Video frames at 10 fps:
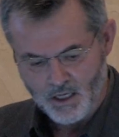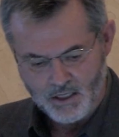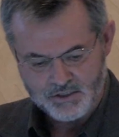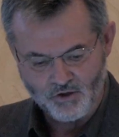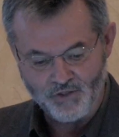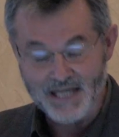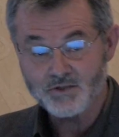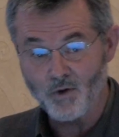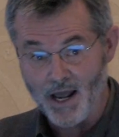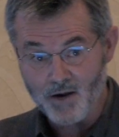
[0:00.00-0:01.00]
So that's
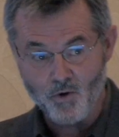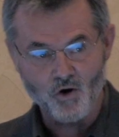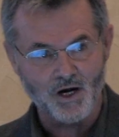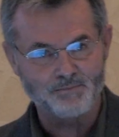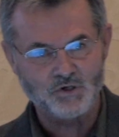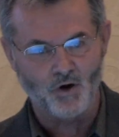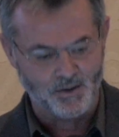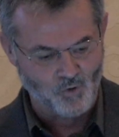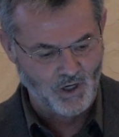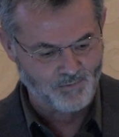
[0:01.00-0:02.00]
what I woke up to on the
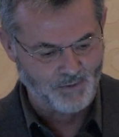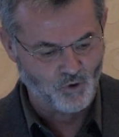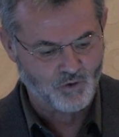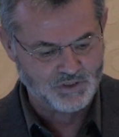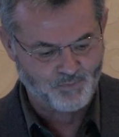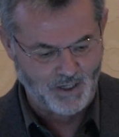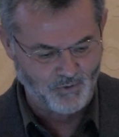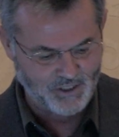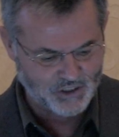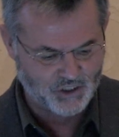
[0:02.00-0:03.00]
morning my book was
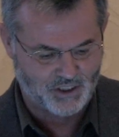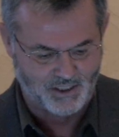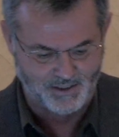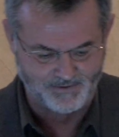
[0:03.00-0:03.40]
published.